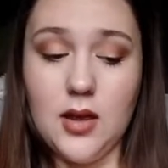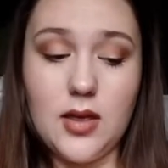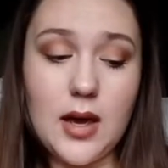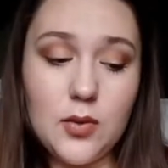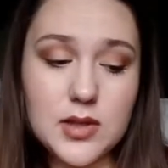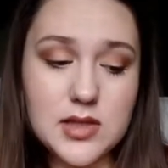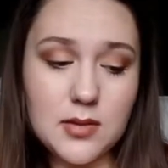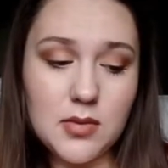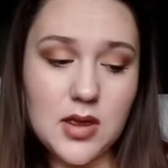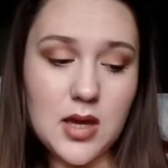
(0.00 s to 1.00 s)
that was
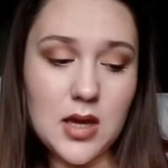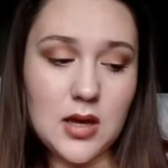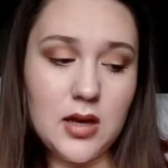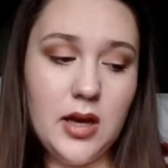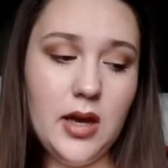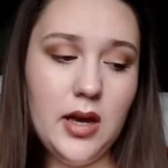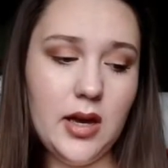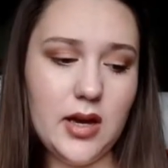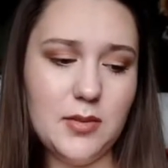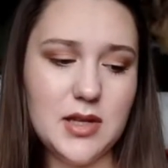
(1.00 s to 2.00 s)
something.
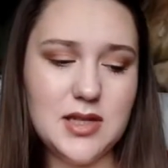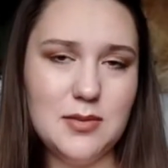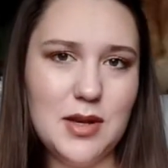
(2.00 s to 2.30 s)
It did